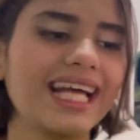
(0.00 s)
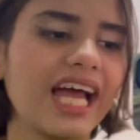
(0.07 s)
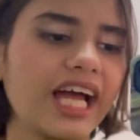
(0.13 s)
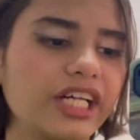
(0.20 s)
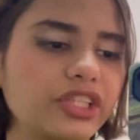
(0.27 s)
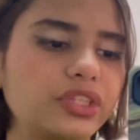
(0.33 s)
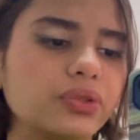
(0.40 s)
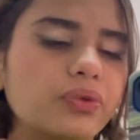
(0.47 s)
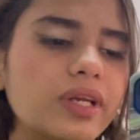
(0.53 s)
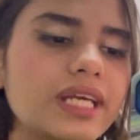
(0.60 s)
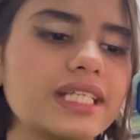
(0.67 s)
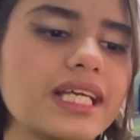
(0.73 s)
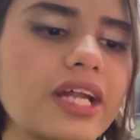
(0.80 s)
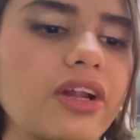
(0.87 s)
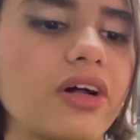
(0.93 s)
and
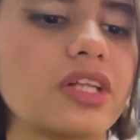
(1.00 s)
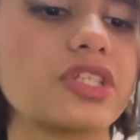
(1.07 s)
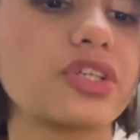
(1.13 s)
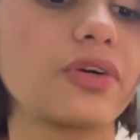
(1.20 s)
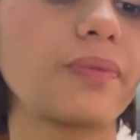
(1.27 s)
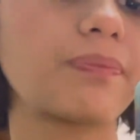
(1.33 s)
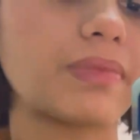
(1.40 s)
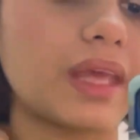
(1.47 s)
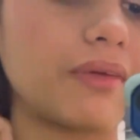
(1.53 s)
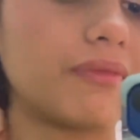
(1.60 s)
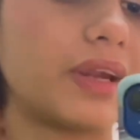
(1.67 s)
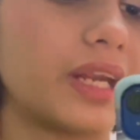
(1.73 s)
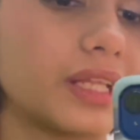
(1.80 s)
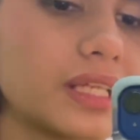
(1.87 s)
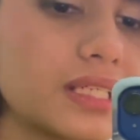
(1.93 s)
churis. And also I'm
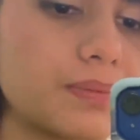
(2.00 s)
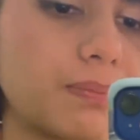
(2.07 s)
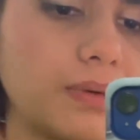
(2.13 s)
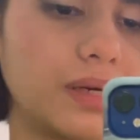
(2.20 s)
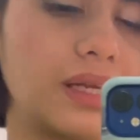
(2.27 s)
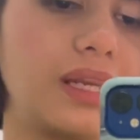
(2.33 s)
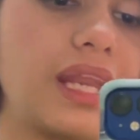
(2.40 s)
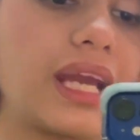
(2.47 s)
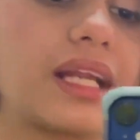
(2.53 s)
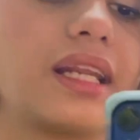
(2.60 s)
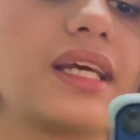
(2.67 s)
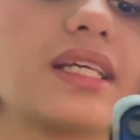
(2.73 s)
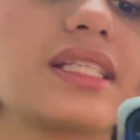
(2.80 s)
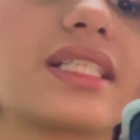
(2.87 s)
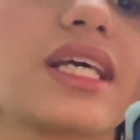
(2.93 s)
wearing this pearl
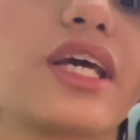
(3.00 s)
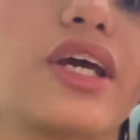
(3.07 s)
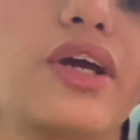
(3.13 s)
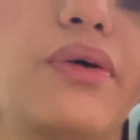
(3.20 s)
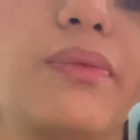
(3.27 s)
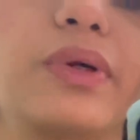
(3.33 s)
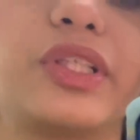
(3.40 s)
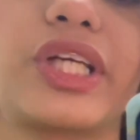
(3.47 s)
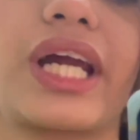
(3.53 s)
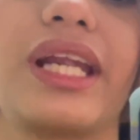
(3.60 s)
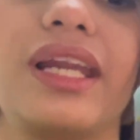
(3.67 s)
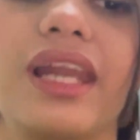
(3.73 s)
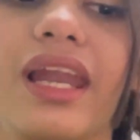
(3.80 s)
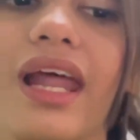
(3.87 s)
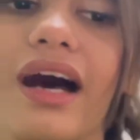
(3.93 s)
necklace, which I
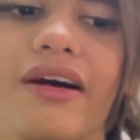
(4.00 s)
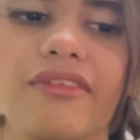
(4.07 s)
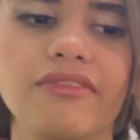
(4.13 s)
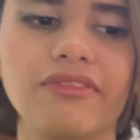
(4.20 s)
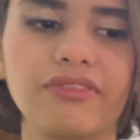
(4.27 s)
love.